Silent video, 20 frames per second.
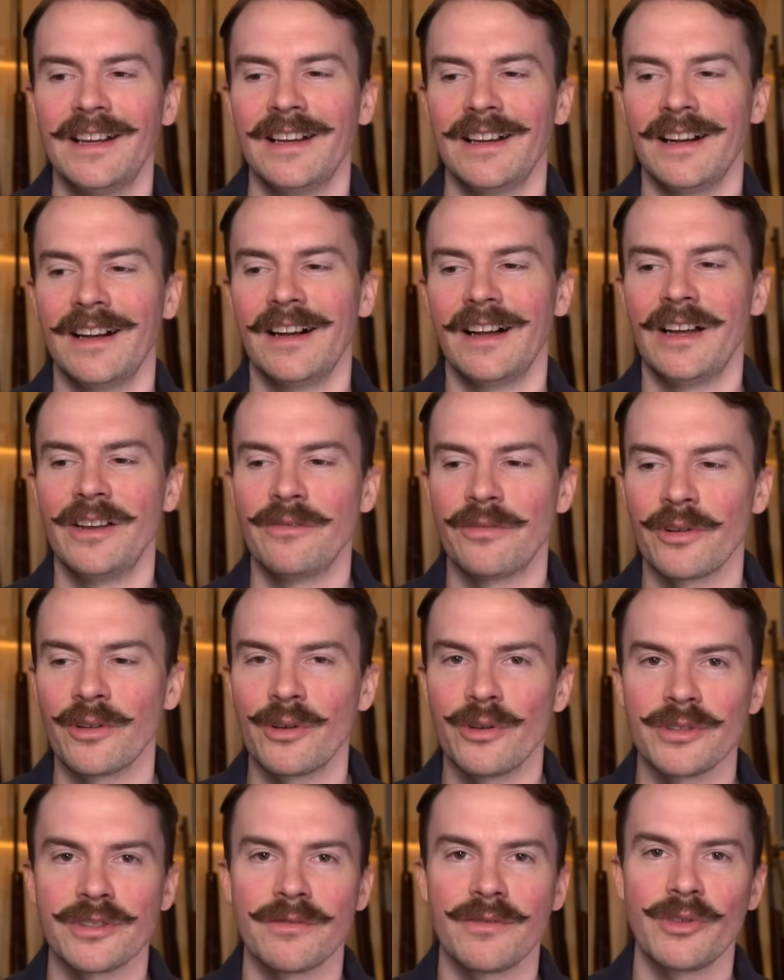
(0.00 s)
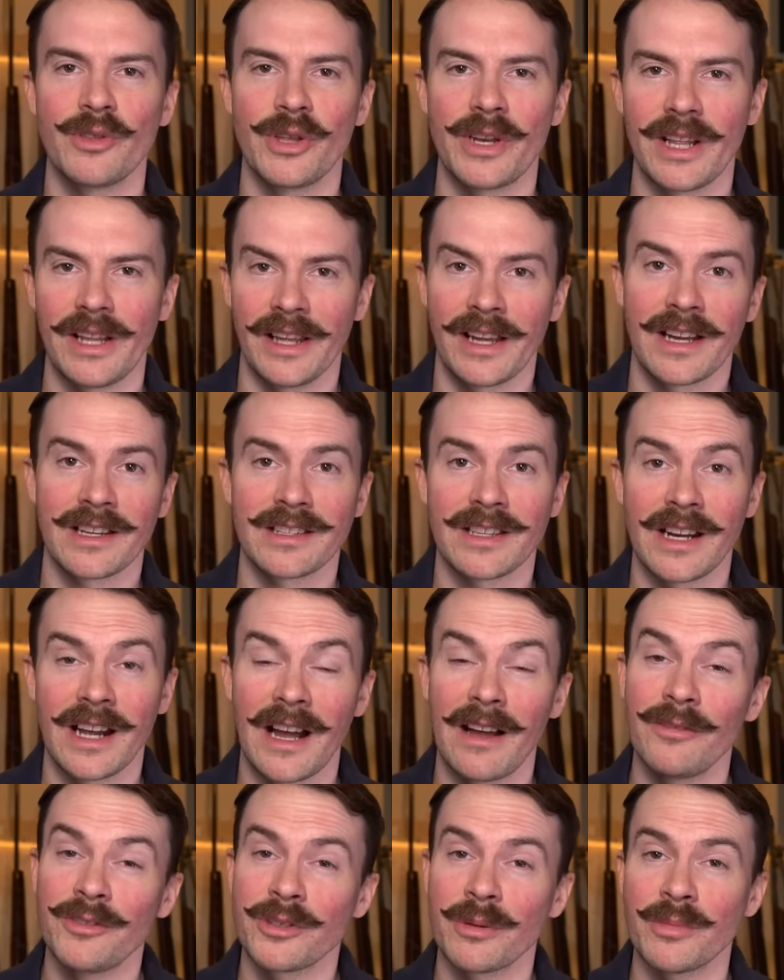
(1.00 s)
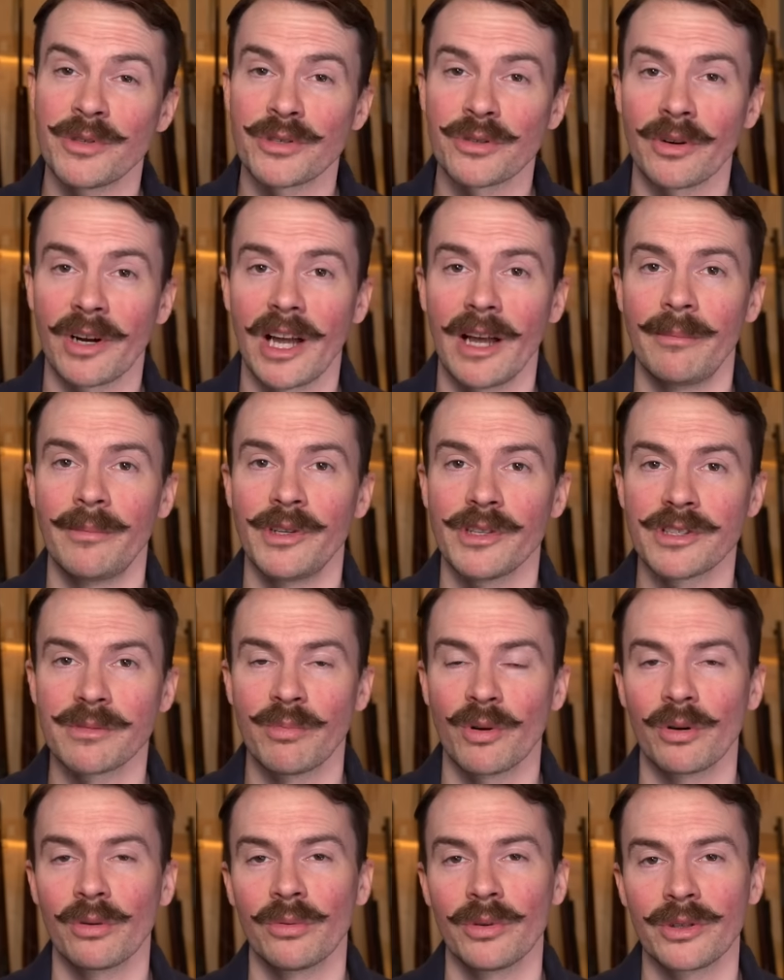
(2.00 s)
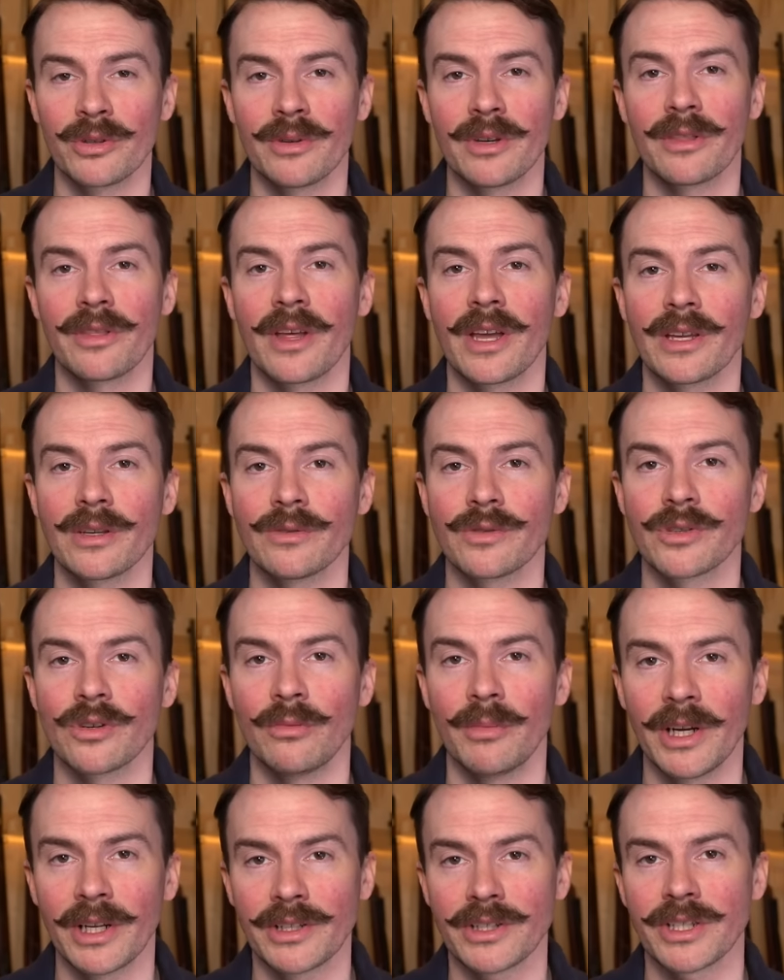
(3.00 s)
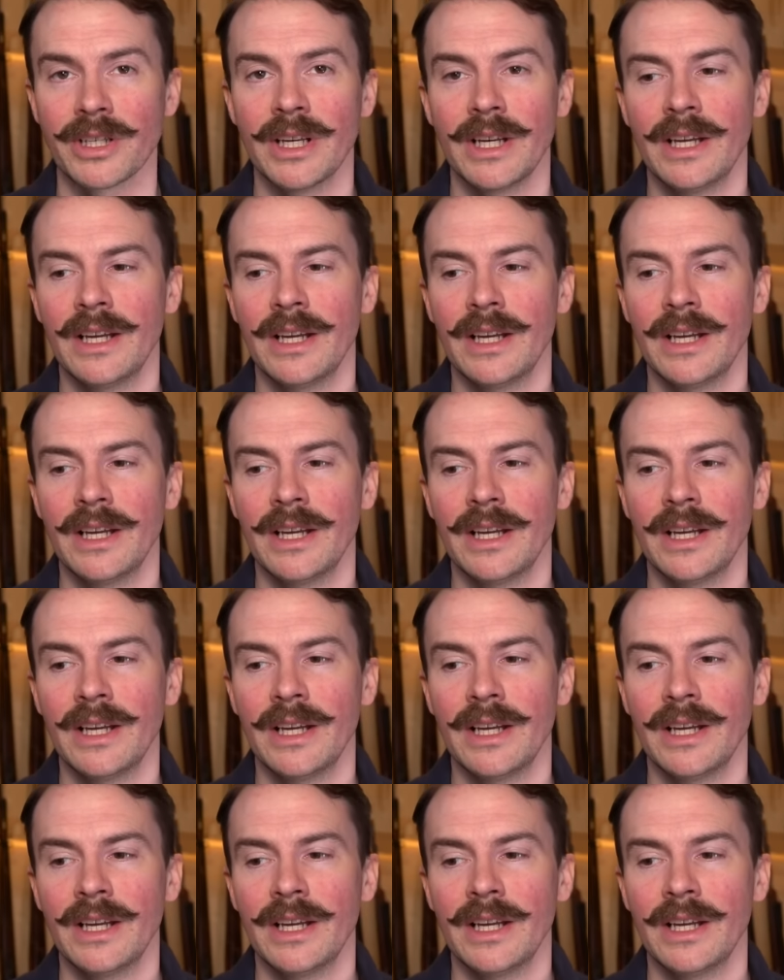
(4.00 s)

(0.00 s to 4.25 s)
And for those of you that, like I said, have subscribed to support what we're doing, thank you so much.